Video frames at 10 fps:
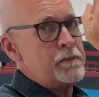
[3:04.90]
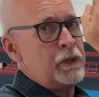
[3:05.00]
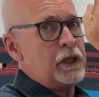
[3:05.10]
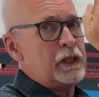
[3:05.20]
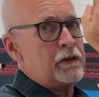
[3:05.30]
you in a
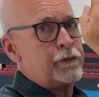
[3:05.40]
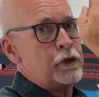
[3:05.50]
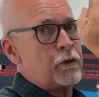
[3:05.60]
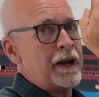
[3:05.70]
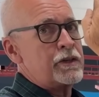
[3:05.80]
million
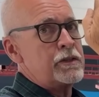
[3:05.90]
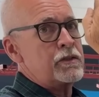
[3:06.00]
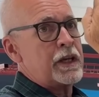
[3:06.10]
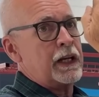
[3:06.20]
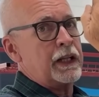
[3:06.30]
different
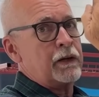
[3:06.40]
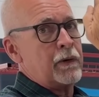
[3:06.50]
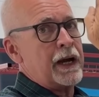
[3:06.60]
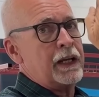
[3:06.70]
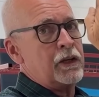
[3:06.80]
directions, kind of like
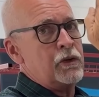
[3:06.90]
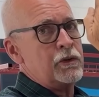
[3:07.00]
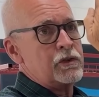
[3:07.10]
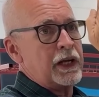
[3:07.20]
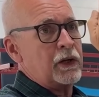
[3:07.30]
riding a
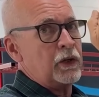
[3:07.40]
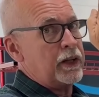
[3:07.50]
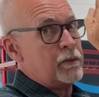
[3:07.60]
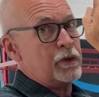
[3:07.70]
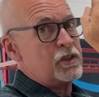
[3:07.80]
unicycle,
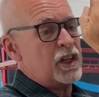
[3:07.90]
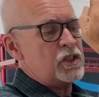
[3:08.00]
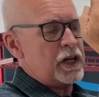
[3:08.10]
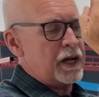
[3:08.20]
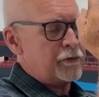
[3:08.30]
and it would
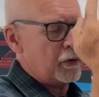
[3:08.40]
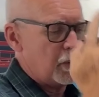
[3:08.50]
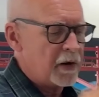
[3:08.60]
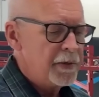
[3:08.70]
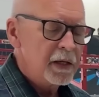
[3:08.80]
send you
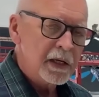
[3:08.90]
everywhere.